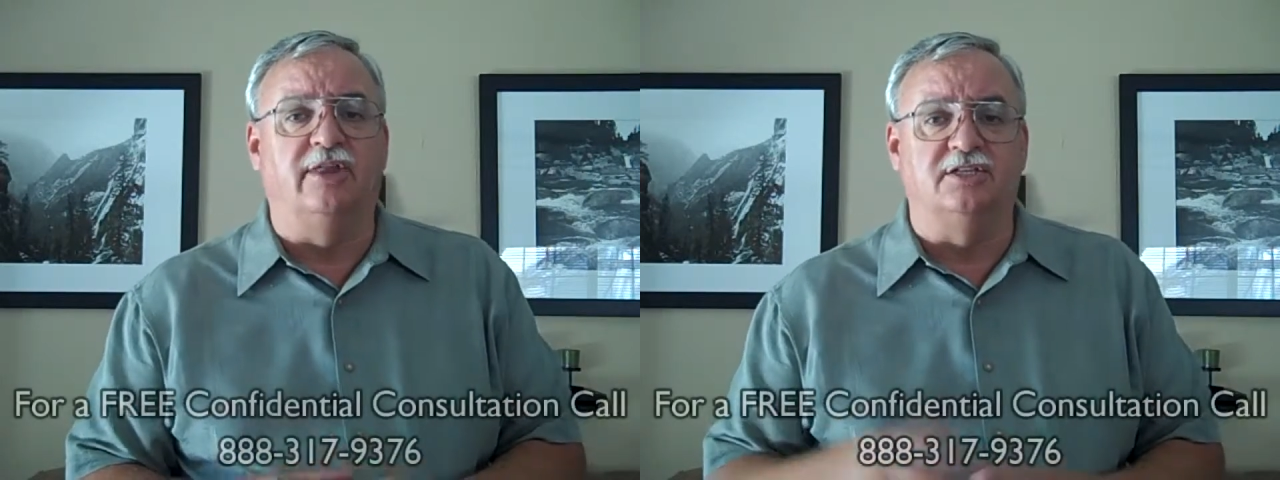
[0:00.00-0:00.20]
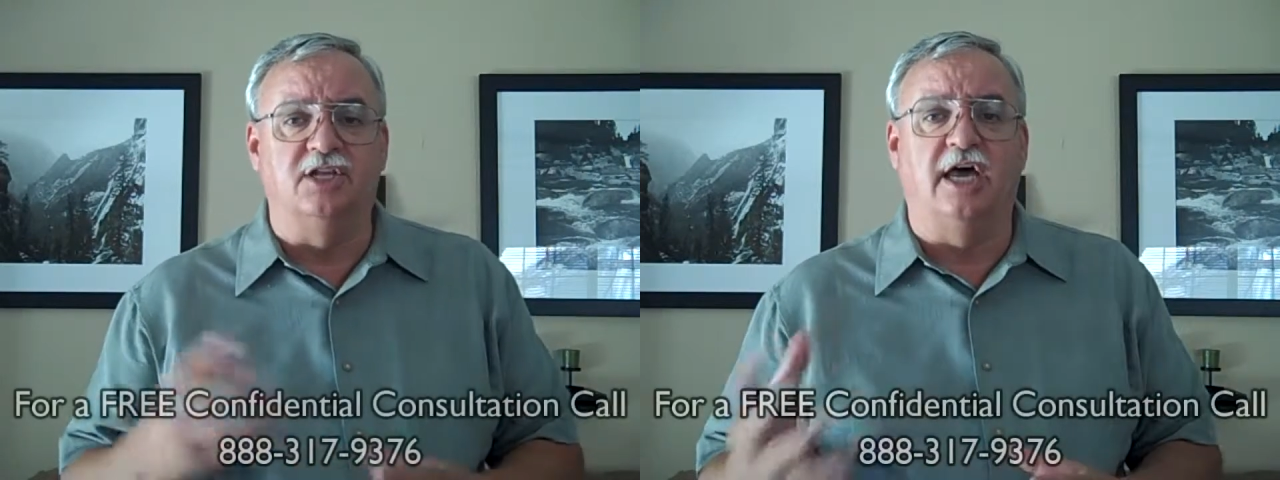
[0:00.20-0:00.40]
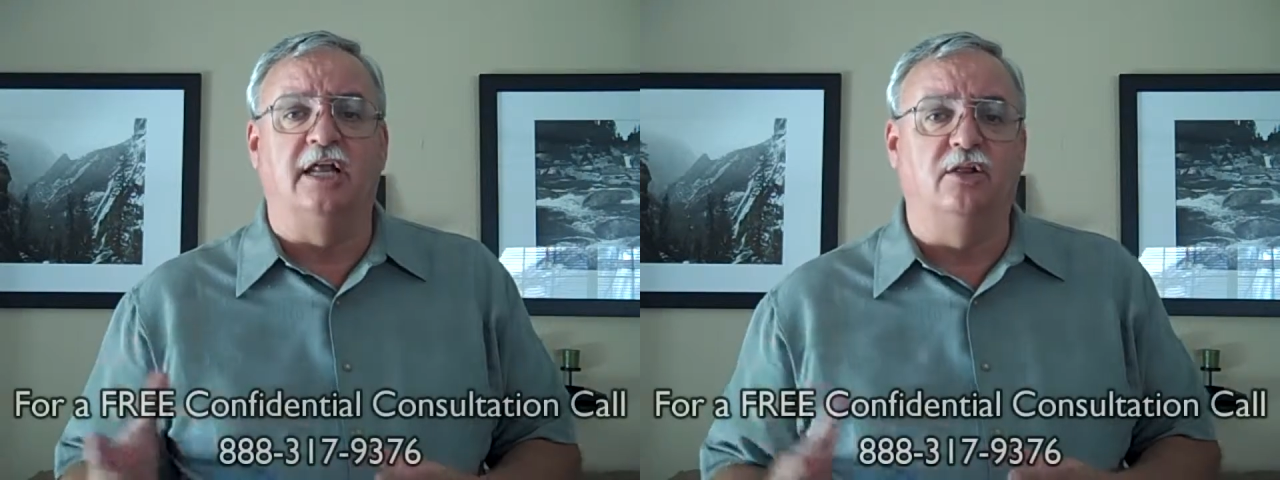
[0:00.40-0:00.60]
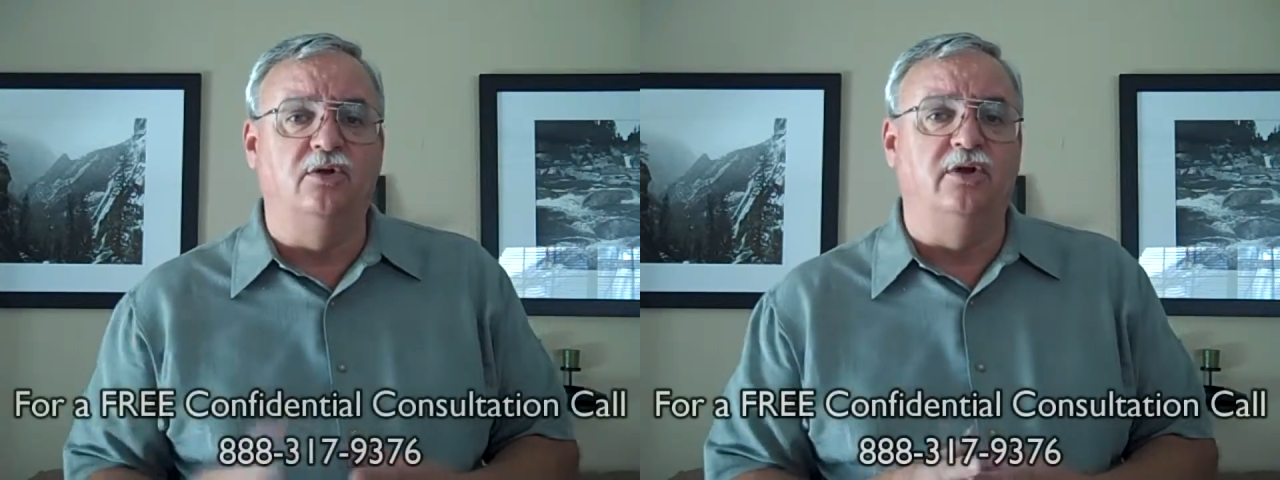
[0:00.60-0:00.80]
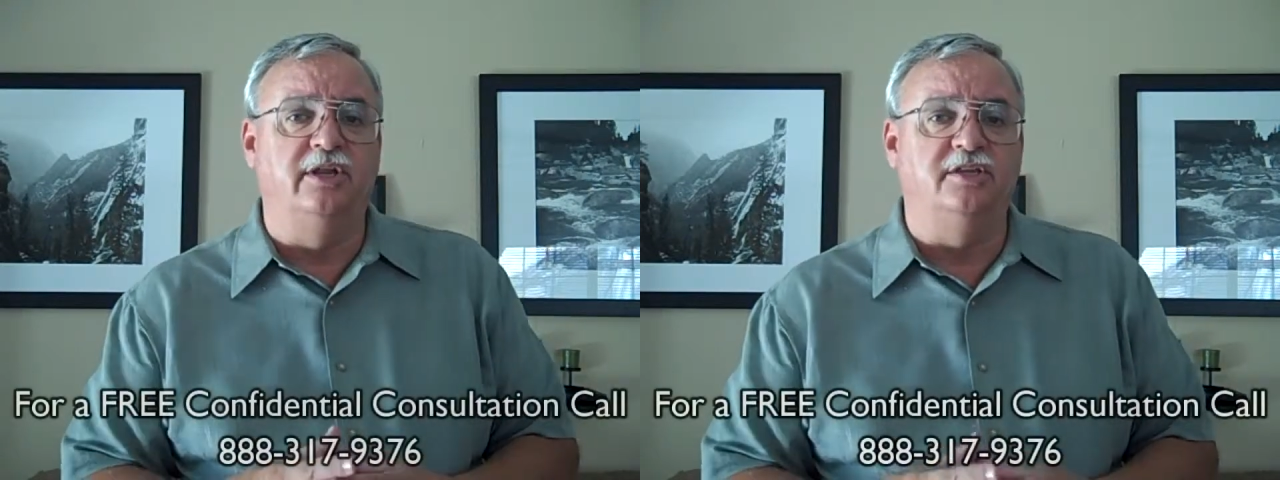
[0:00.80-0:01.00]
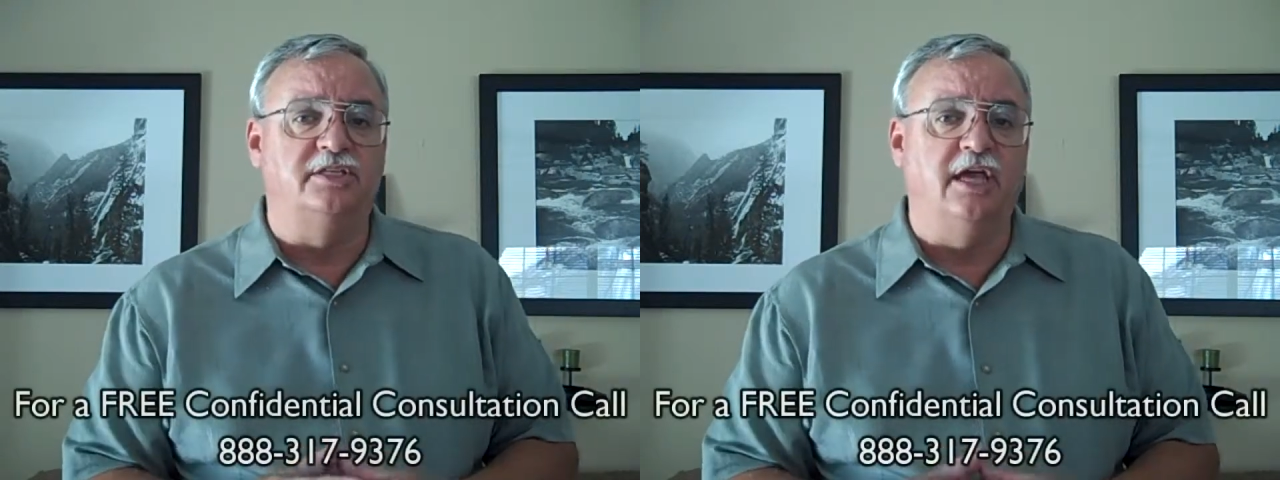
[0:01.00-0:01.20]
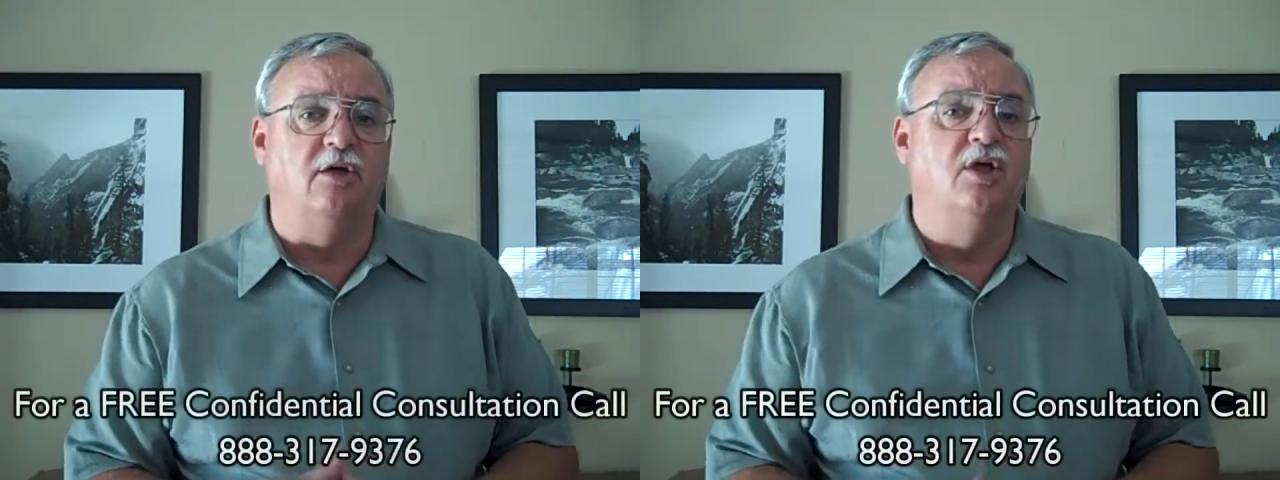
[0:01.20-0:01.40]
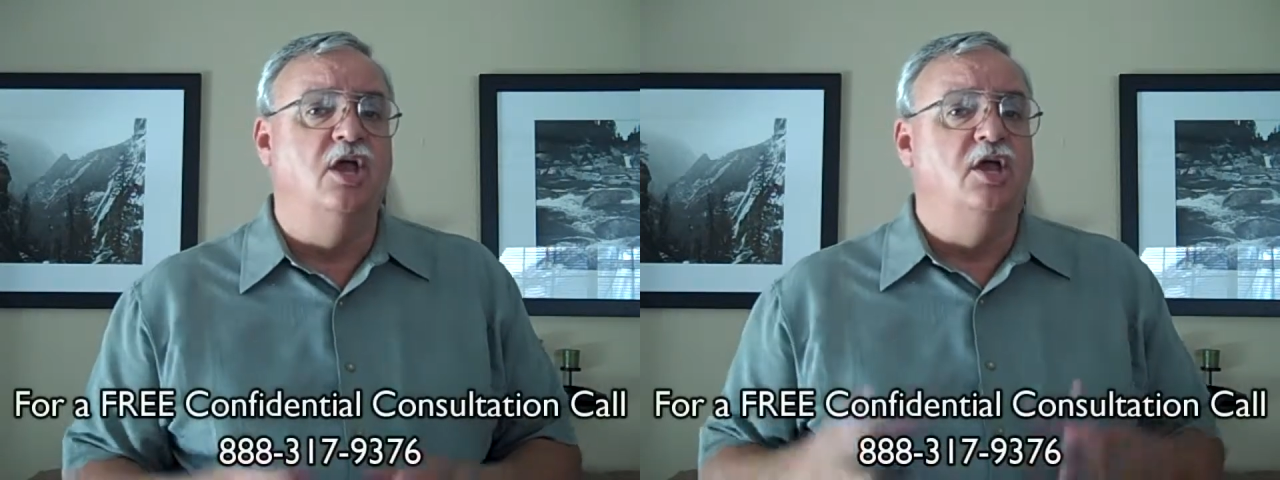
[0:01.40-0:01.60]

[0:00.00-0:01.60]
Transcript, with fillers: that's not included in the sale,